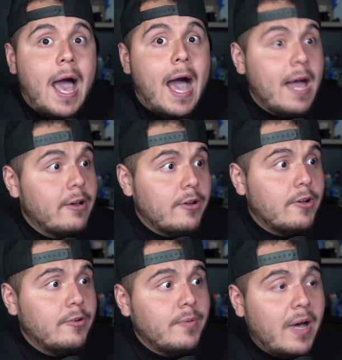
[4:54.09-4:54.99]
I don't
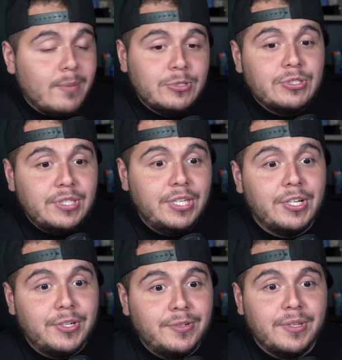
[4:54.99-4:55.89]
know. I'm just
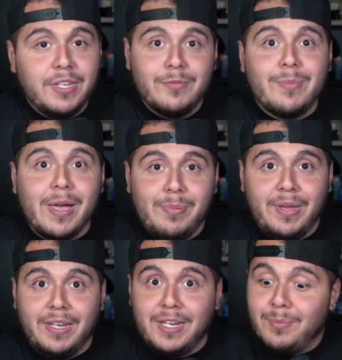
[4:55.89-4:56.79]
here giving my
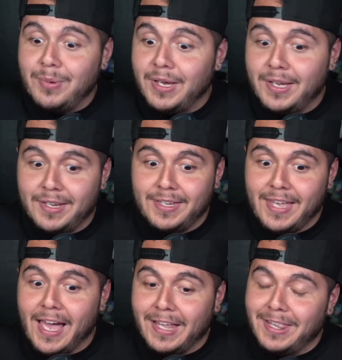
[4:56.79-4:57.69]
opinion. But
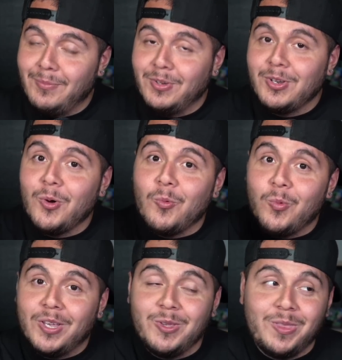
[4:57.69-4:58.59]
yeah, let me know
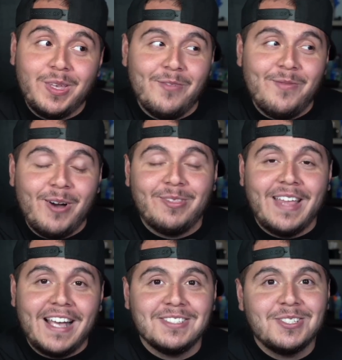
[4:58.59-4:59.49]
what you think about
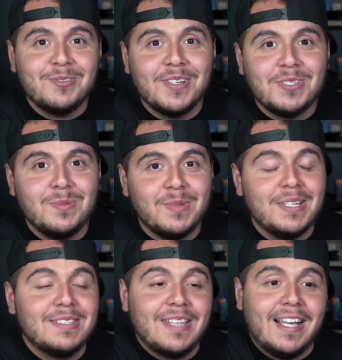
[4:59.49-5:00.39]
that situation,
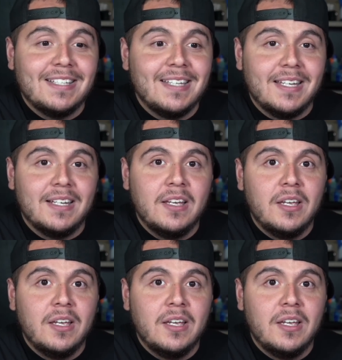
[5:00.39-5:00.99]
because like I said,